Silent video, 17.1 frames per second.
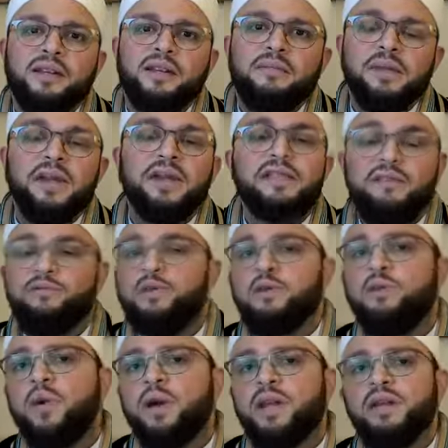Because if
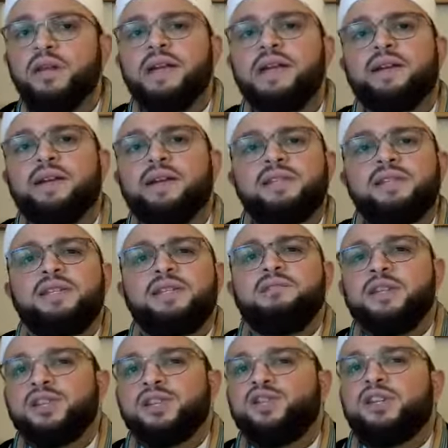we want to make a
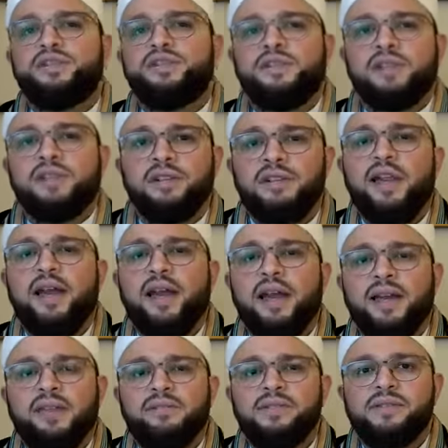serious shift in our
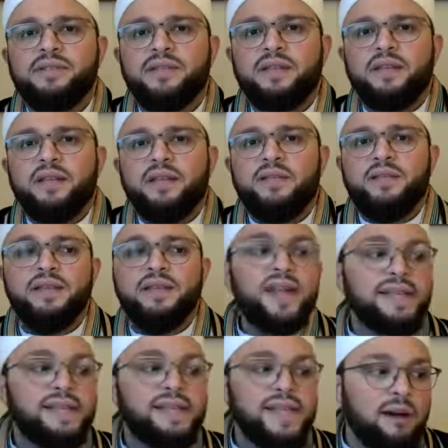lives, then
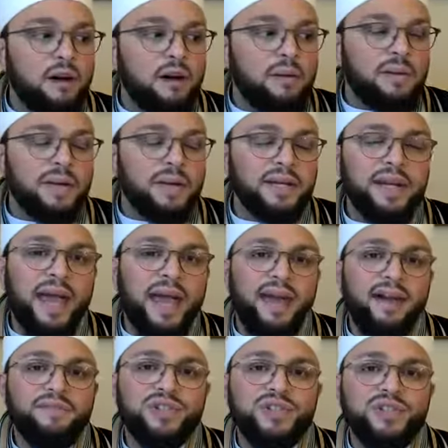that's how I'm going to
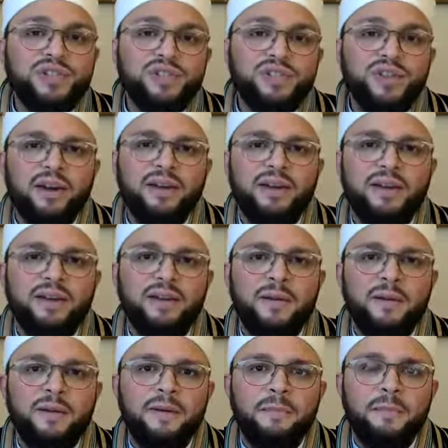have to start
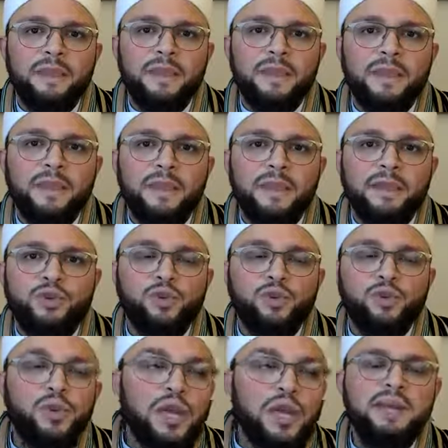
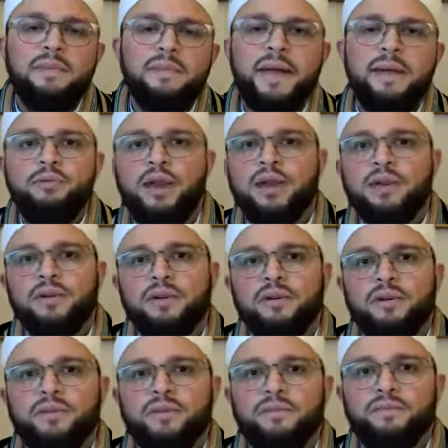treating my prayer,
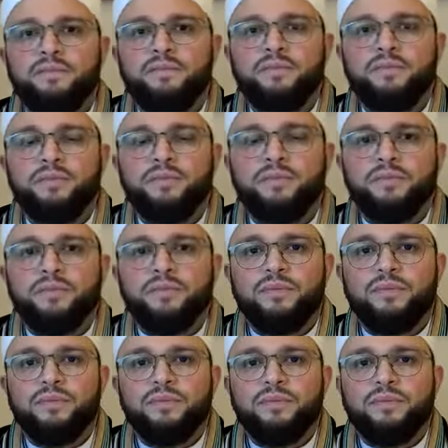
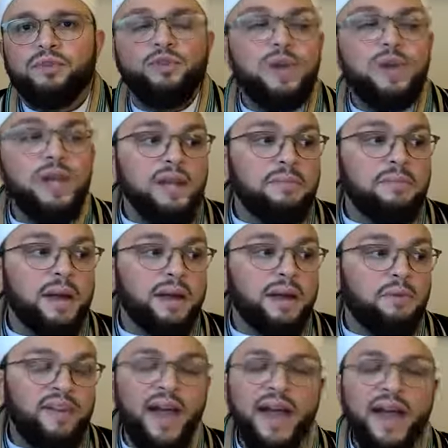treating my
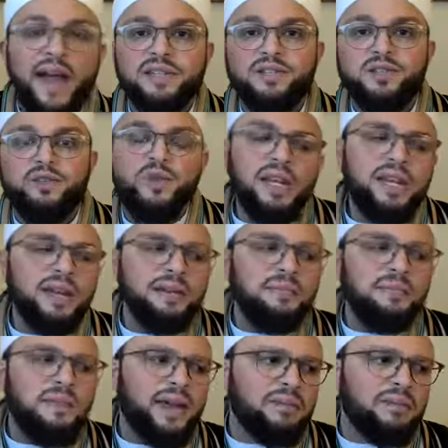fast,
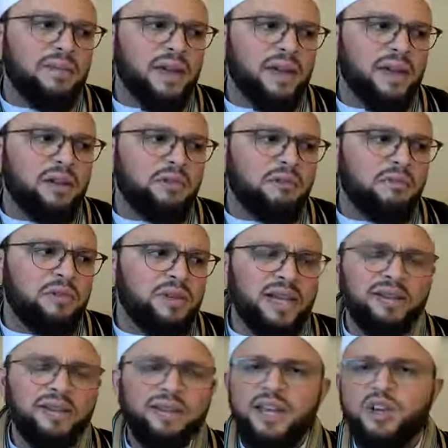treating my
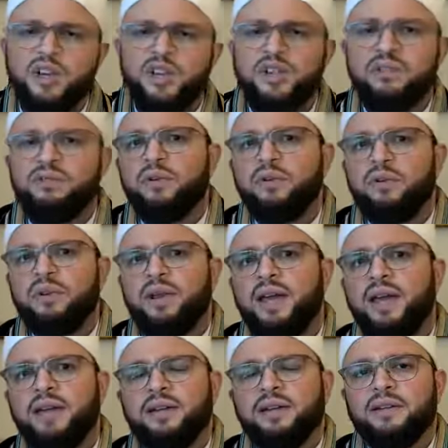recitation of the
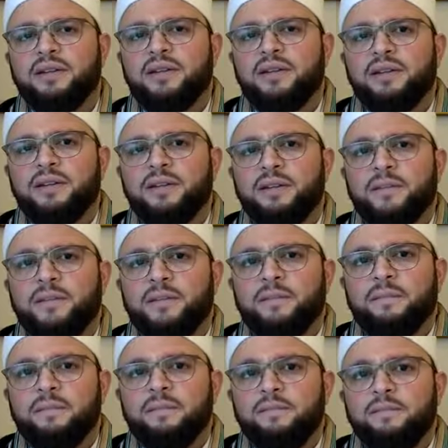Quran.
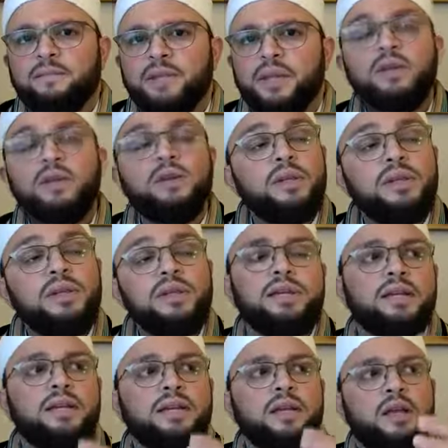You know,
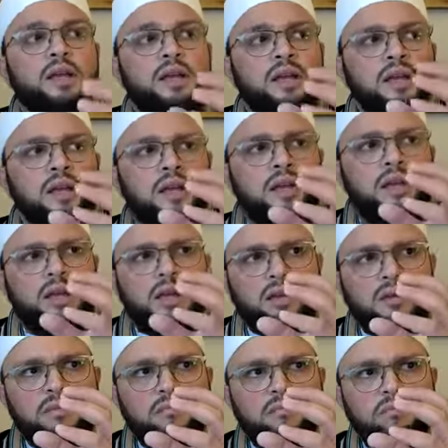listen,
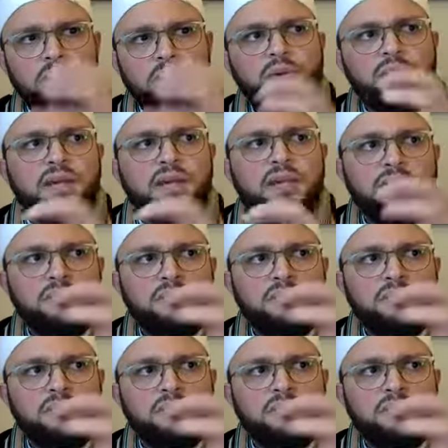building the